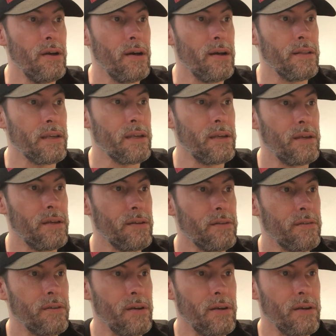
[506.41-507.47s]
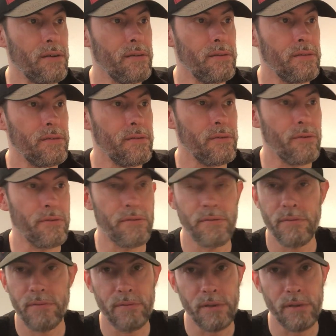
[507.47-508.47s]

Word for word: on the kit. Uh, of course,